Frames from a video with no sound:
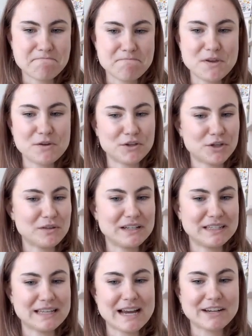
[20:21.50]
You could show the
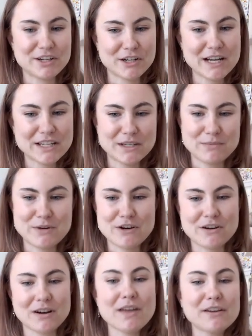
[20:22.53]
design to your customer
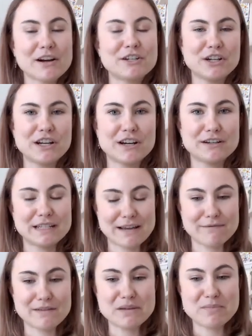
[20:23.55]
or other engineers to
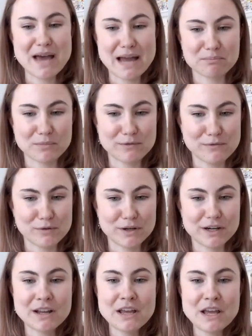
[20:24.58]
get feedback
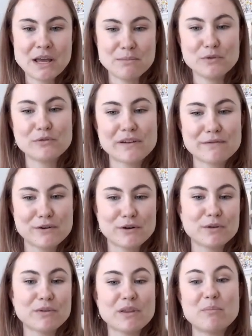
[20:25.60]
before moving
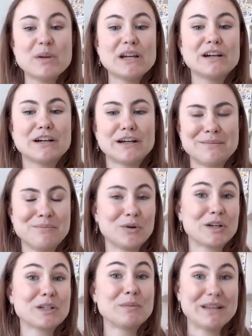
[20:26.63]
forward with a bigger and
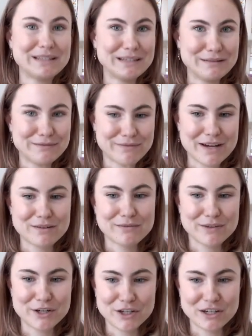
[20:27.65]
more expensive final
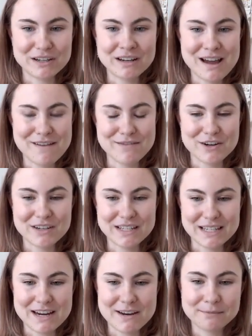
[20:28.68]
version of your
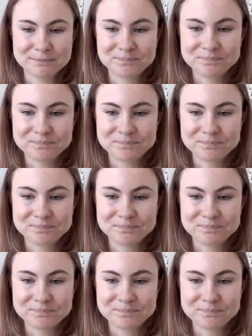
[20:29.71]
design.